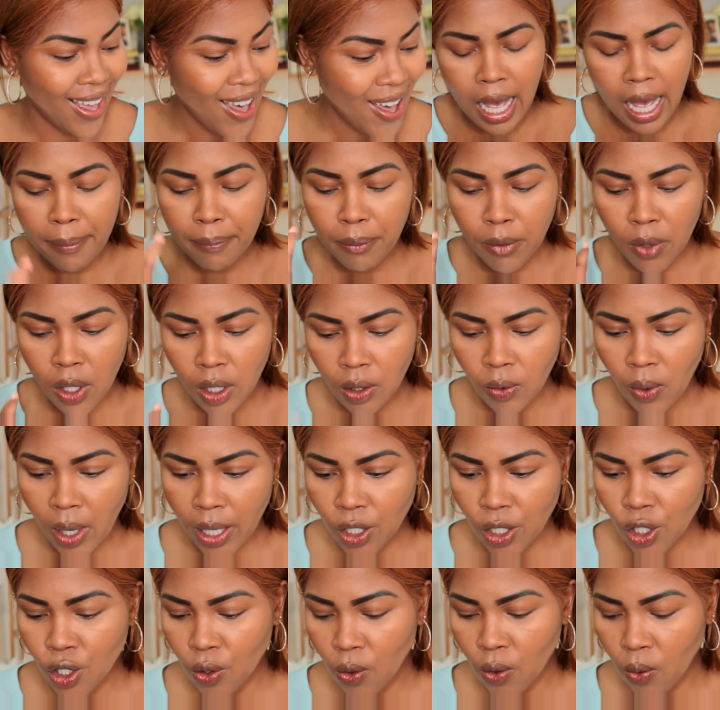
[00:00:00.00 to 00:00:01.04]
I'm not
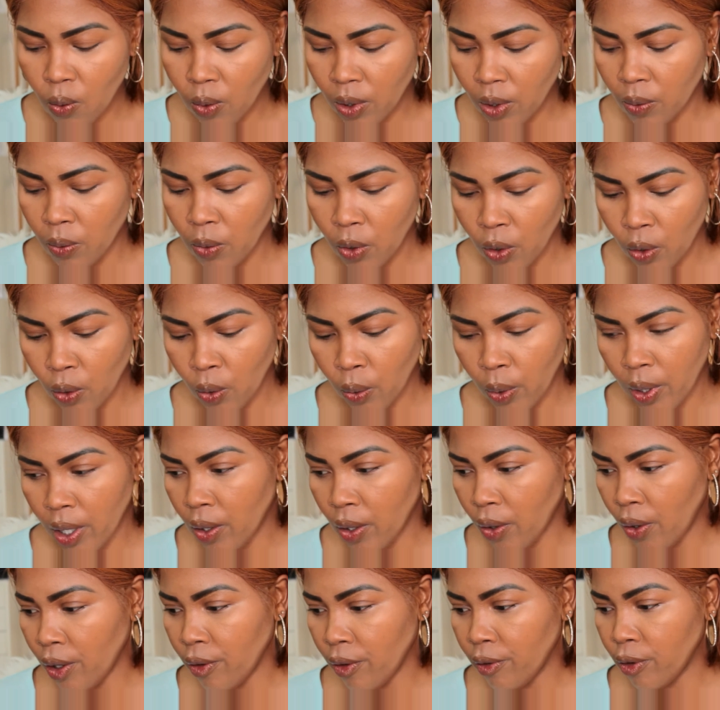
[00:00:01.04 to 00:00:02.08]
quite sure what look we are
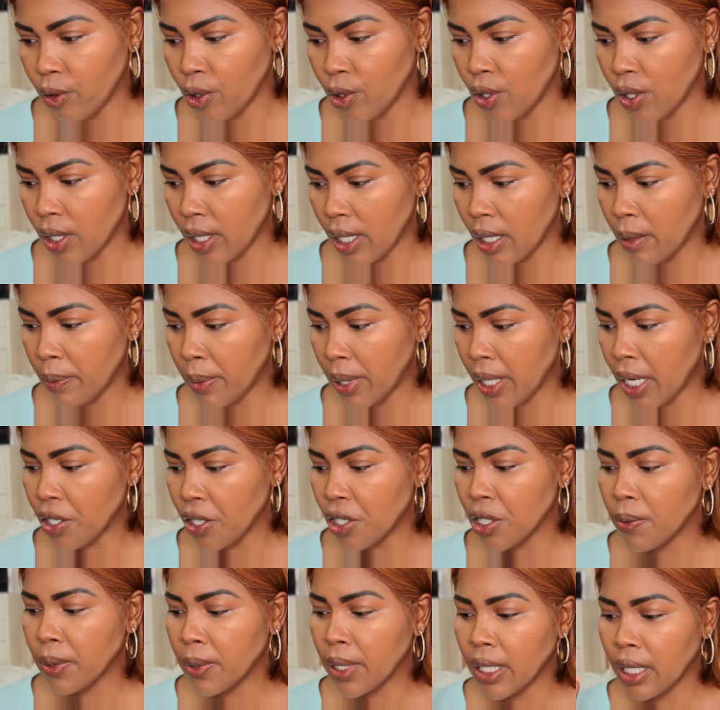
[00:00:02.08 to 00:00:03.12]
going for today, but I
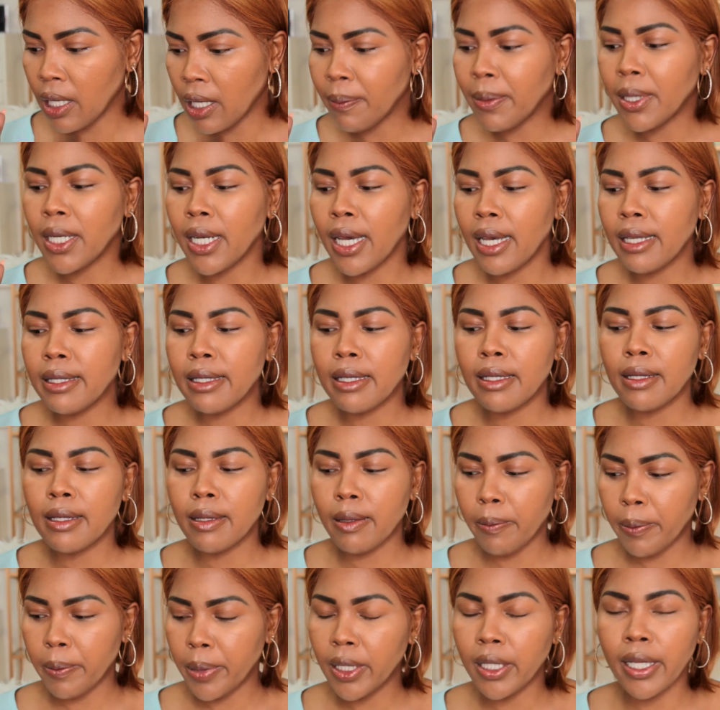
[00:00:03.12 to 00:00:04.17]
just want to keep it nice and
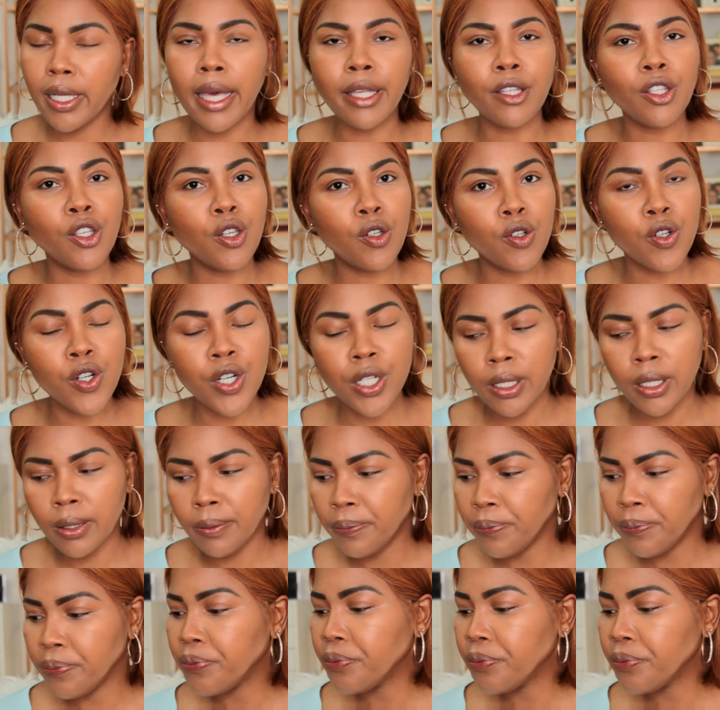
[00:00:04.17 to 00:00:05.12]
simple and neutral.